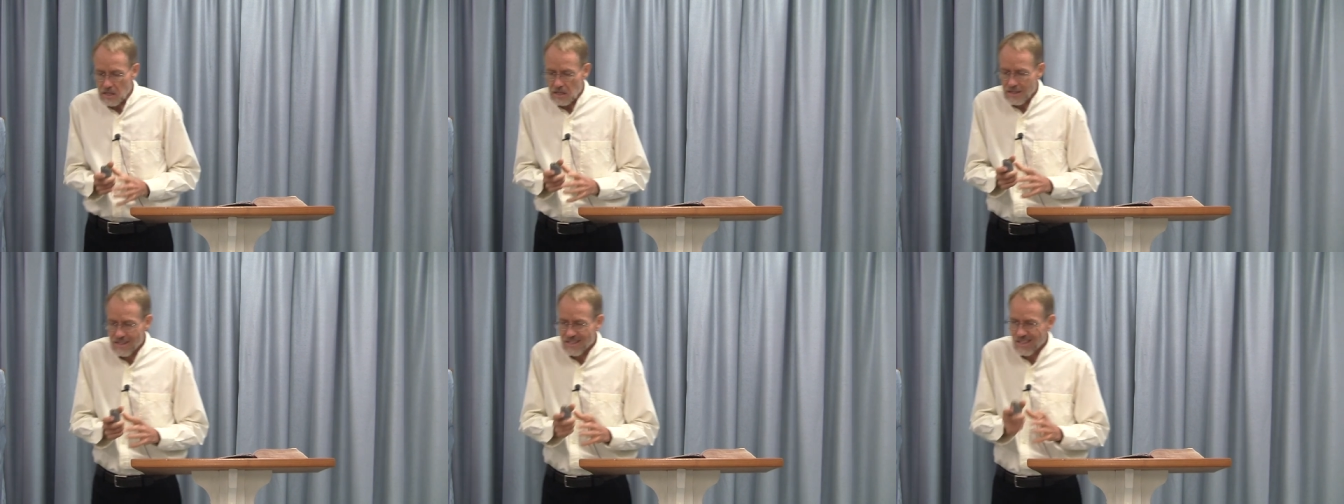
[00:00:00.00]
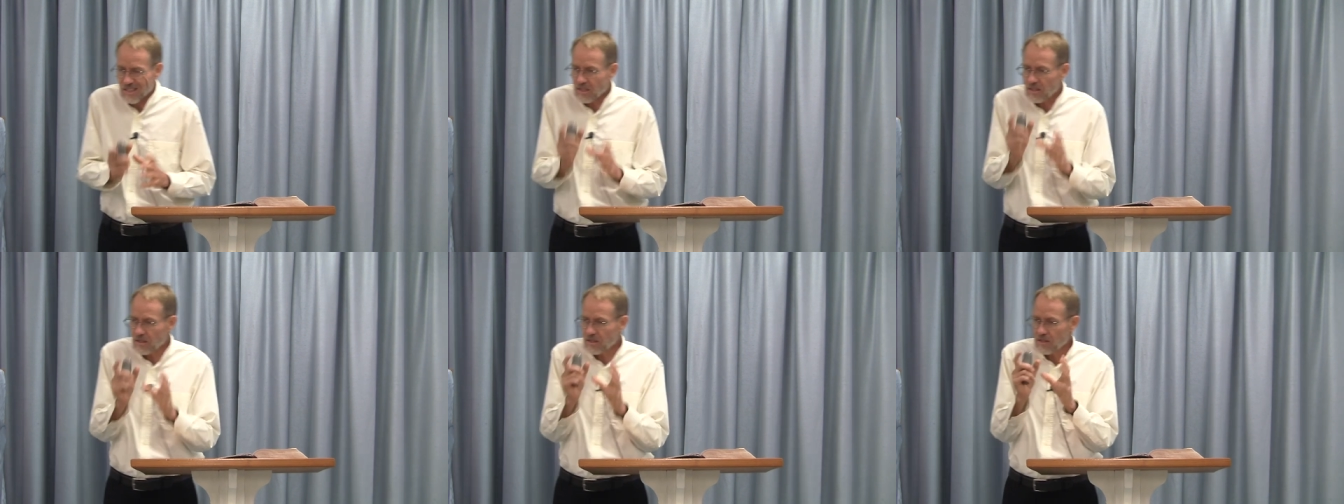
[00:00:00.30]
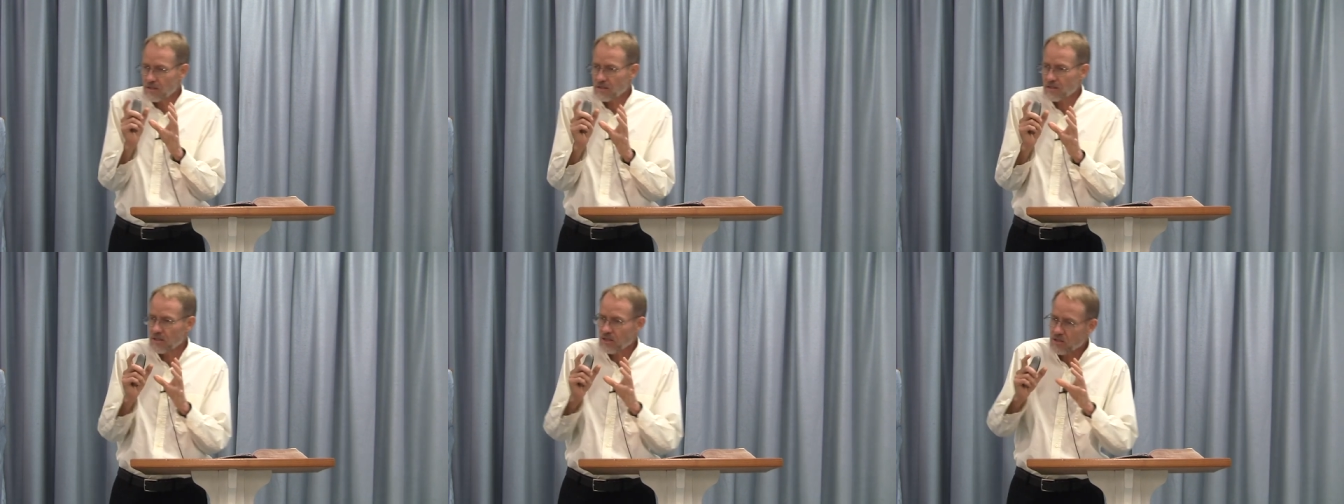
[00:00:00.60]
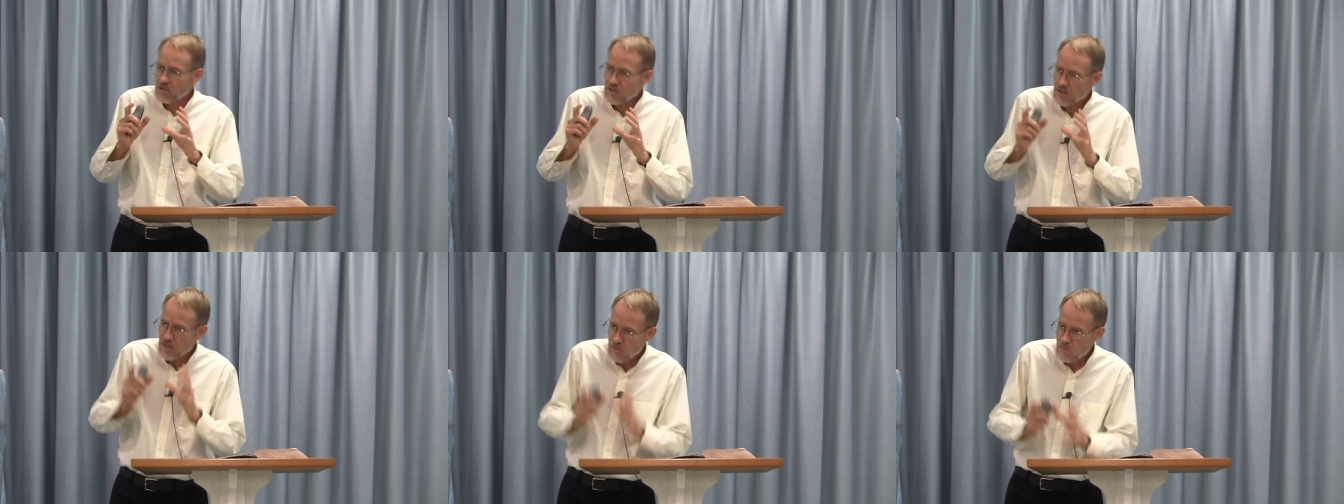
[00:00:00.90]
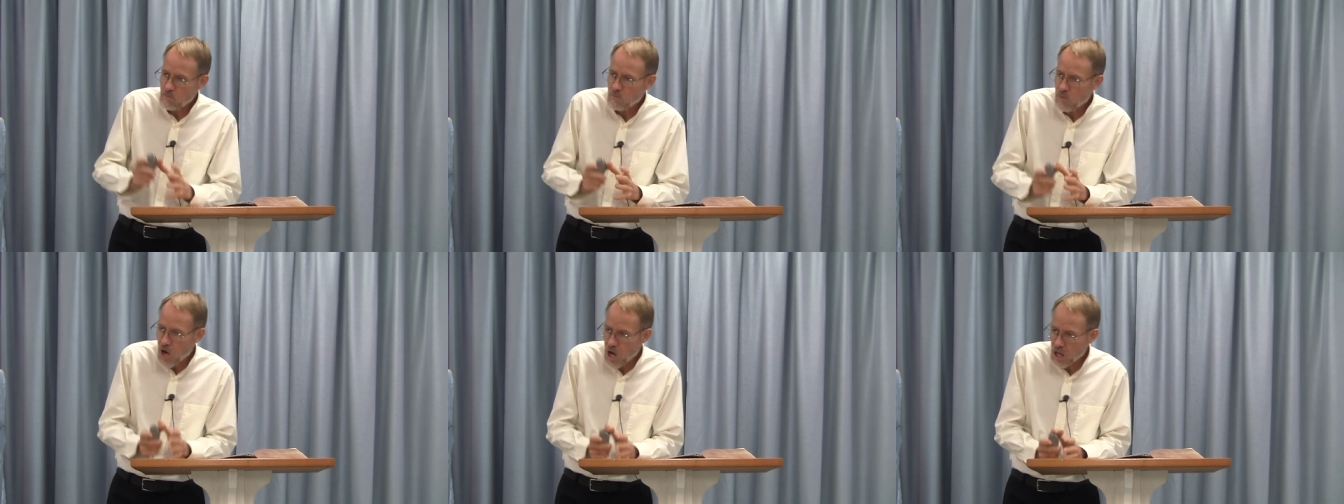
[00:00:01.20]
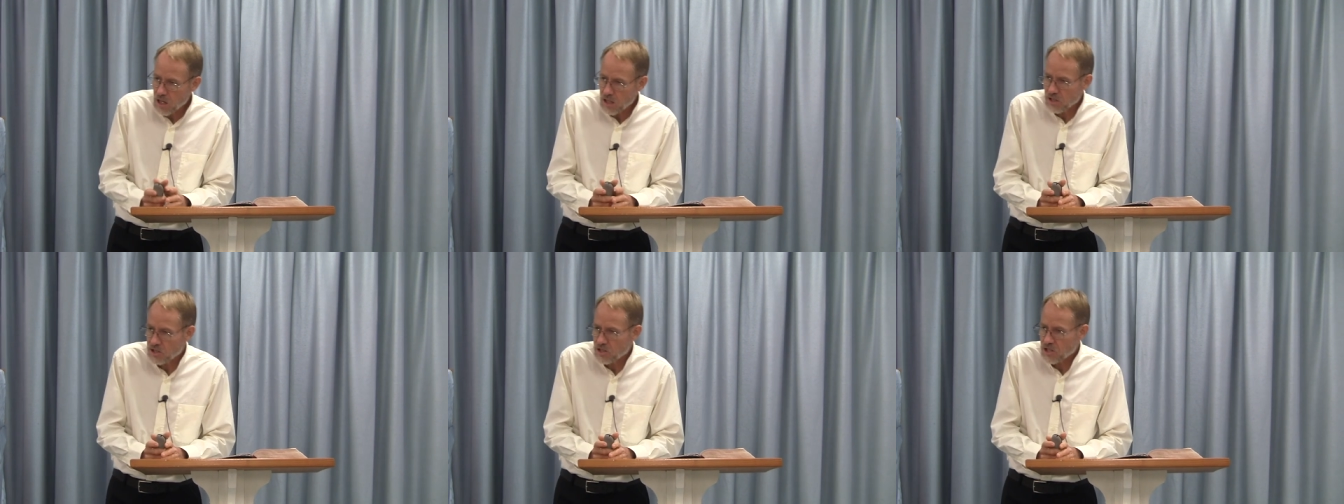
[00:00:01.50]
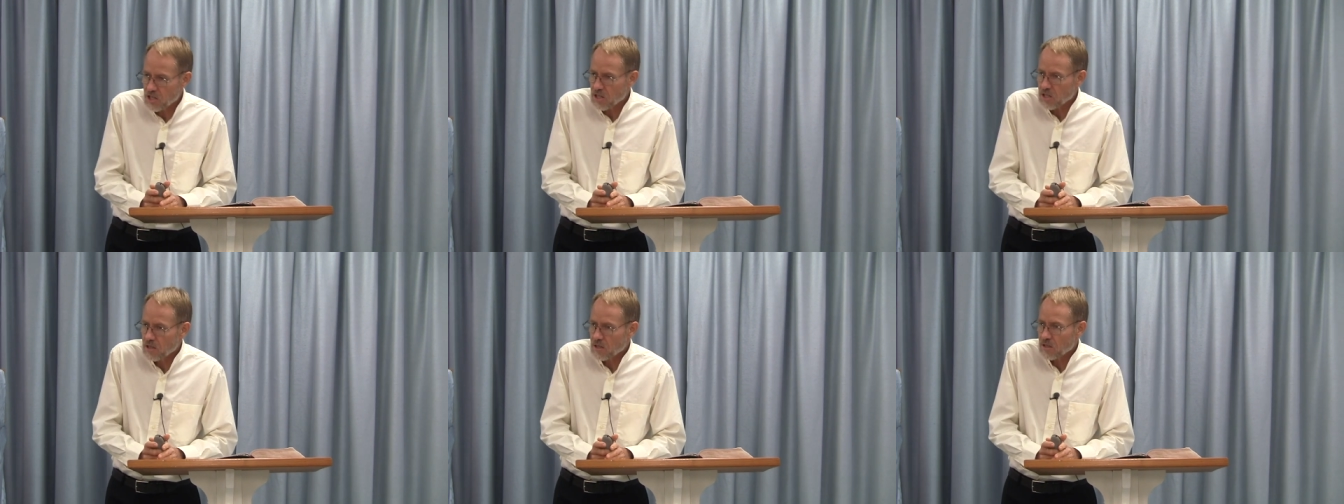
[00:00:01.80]
the, the
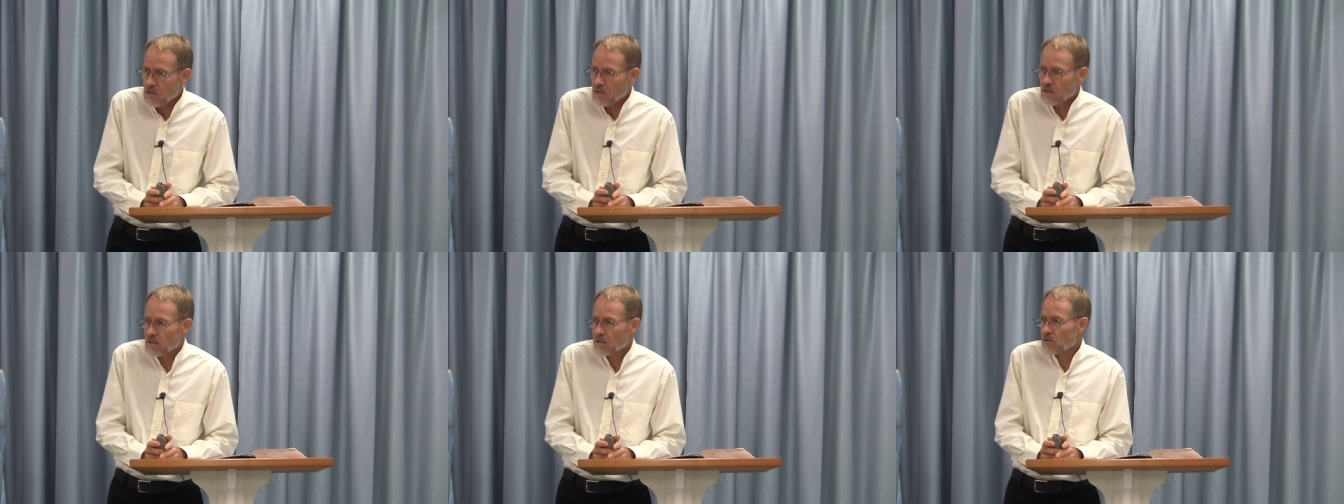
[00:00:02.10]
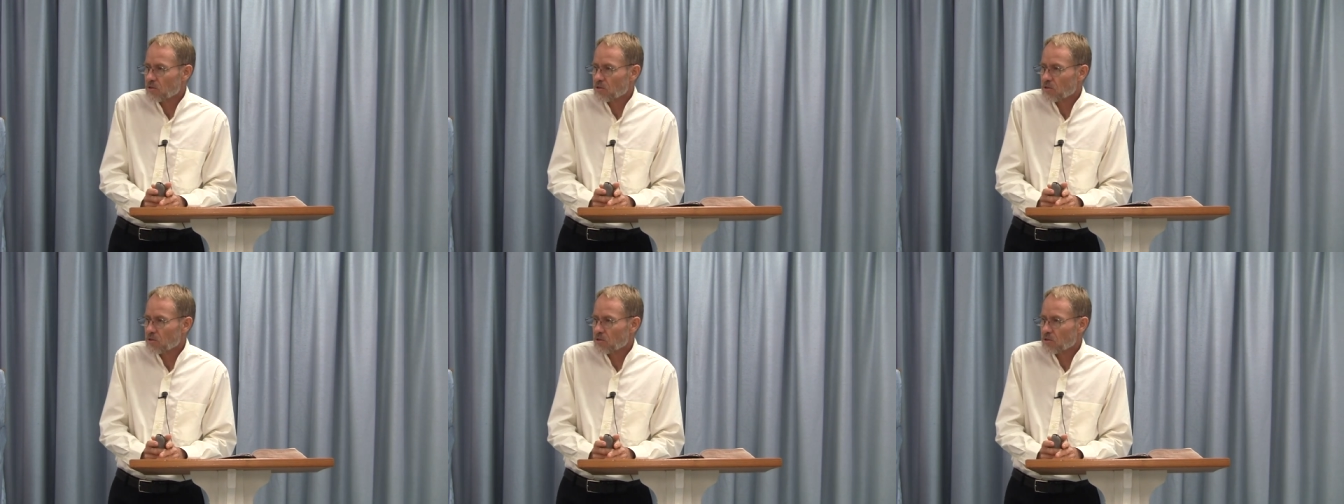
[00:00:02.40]
symbology